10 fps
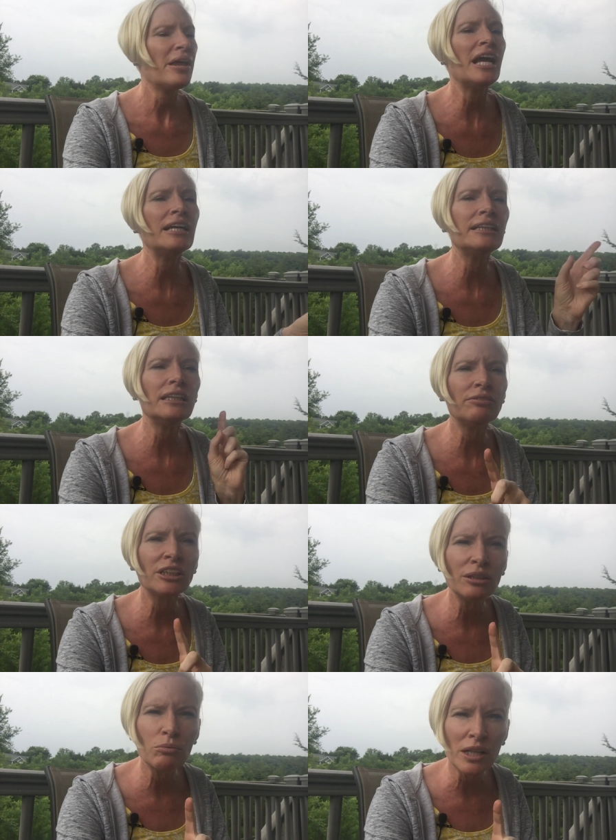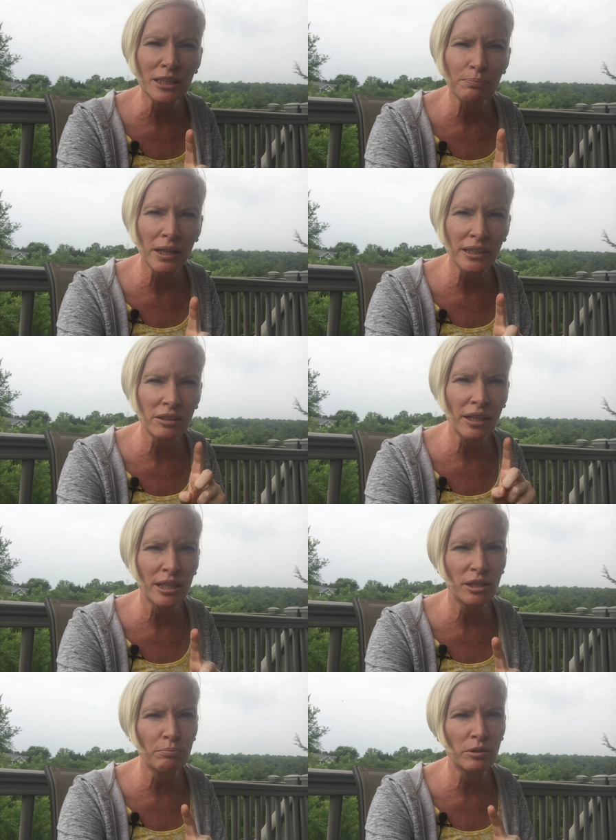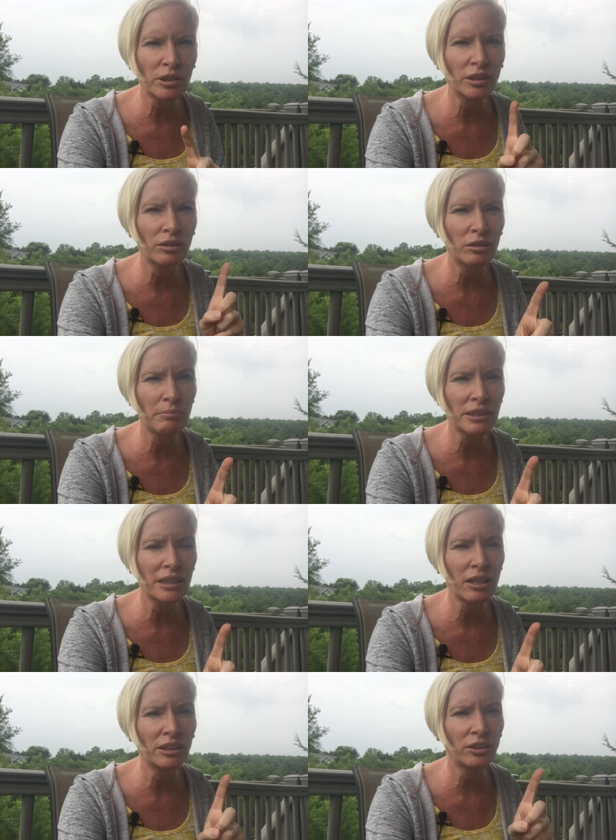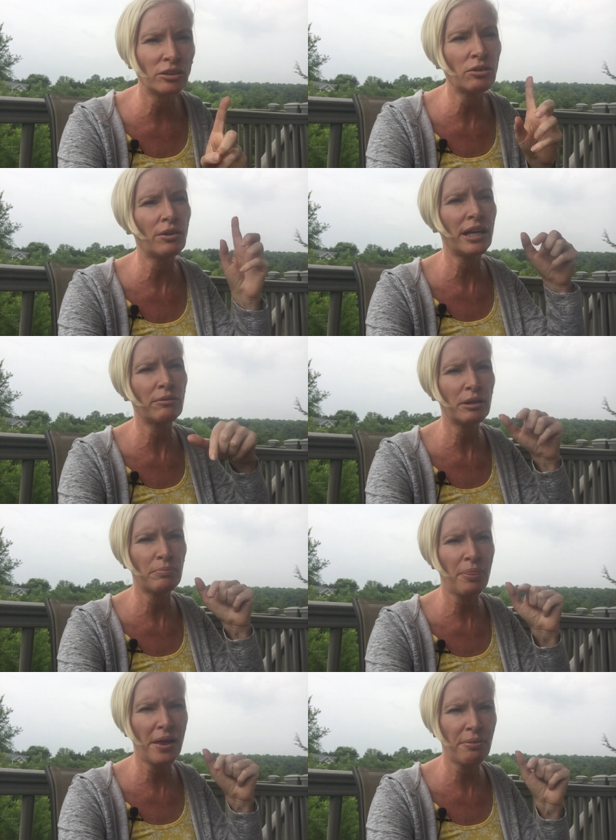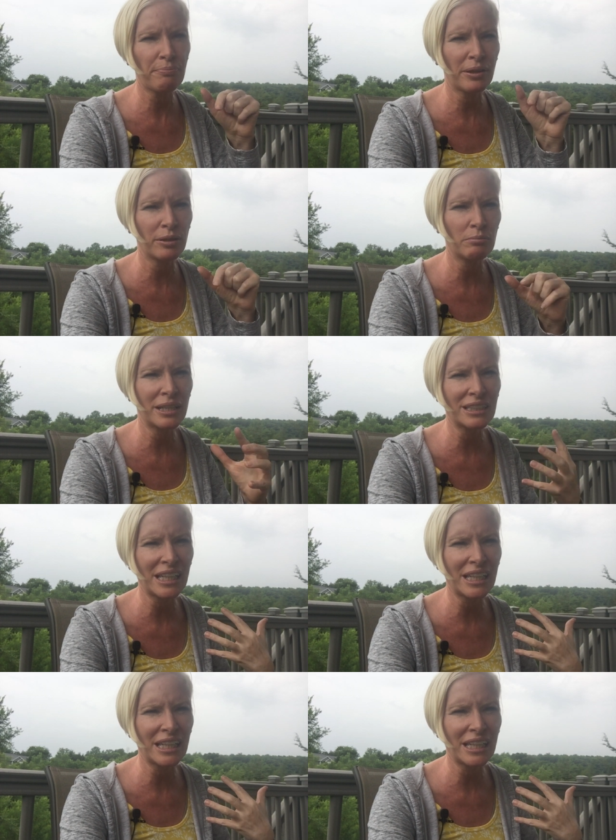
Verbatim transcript: and if she was pregnant or had an abortion or a miscarriage and you know that, will you put that below? Because